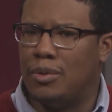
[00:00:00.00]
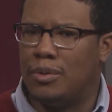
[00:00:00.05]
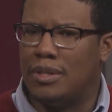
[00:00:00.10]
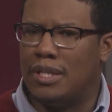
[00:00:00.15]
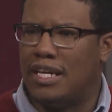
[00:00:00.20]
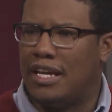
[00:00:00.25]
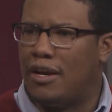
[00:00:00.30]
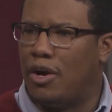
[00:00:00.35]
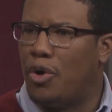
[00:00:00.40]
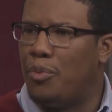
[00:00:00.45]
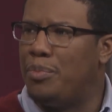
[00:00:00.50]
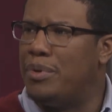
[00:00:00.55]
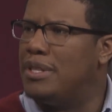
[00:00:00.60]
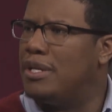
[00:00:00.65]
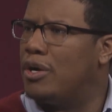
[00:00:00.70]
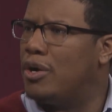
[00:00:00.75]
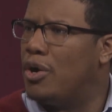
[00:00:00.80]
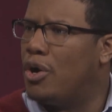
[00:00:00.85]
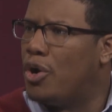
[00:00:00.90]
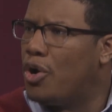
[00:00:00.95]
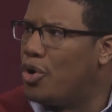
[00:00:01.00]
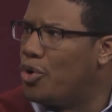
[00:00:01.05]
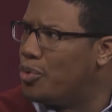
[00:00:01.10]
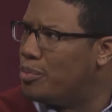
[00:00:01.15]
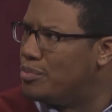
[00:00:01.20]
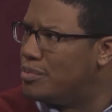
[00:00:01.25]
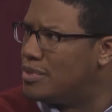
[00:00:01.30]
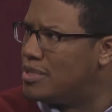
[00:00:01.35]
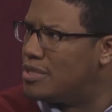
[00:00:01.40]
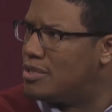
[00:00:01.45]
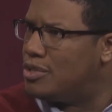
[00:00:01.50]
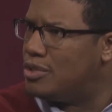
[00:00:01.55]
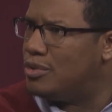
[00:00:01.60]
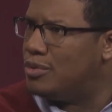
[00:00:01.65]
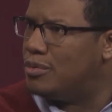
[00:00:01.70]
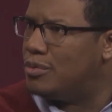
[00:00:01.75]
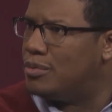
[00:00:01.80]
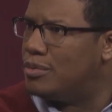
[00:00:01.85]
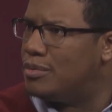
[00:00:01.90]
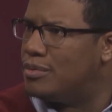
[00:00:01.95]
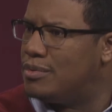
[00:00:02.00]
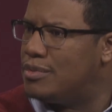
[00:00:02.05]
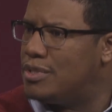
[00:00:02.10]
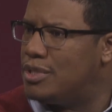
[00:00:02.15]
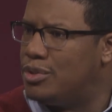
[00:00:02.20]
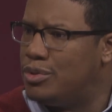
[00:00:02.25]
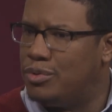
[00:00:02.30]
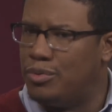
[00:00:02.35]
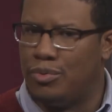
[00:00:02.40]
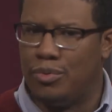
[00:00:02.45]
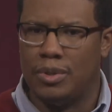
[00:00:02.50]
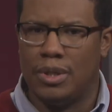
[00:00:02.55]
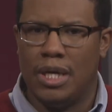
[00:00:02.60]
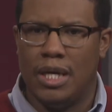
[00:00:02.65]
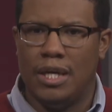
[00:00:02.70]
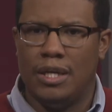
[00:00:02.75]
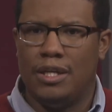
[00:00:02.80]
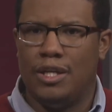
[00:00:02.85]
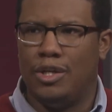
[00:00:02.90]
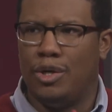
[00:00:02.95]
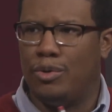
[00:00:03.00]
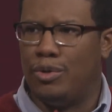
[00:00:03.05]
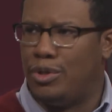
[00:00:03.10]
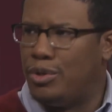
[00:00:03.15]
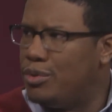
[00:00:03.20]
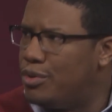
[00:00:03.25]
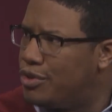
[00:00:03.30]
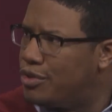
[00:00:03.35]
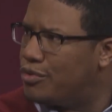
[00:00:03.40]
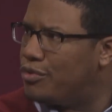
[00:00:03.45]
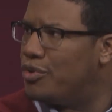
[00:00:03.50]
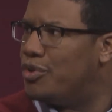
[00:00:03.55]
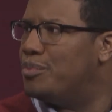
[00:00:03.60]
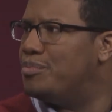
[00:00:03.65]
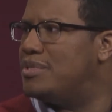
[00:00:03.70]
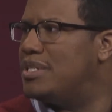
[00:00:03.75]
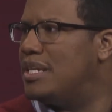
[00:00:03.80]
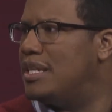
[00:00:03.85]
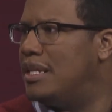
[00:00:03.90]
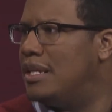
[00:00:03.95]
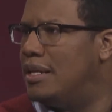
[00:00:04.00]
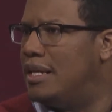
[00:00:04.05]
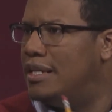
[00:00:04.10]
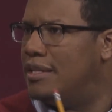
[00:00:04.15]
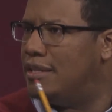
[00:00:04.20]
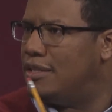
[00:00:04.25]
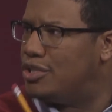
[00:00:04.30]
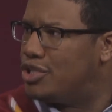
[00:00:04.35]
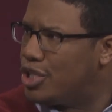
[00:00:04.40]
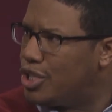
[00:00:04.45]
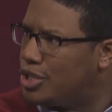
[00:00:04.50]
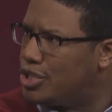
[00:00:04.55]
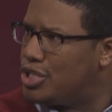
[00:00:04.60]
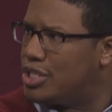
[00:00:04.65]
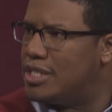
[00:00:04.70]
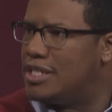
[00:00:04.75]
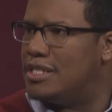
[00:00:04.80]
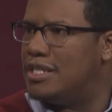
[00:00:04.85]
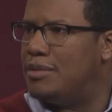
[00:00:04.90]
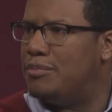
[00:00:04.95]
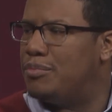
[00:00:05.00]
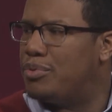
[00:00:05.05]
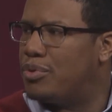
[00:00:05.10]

They open their homes to youth groups and churches and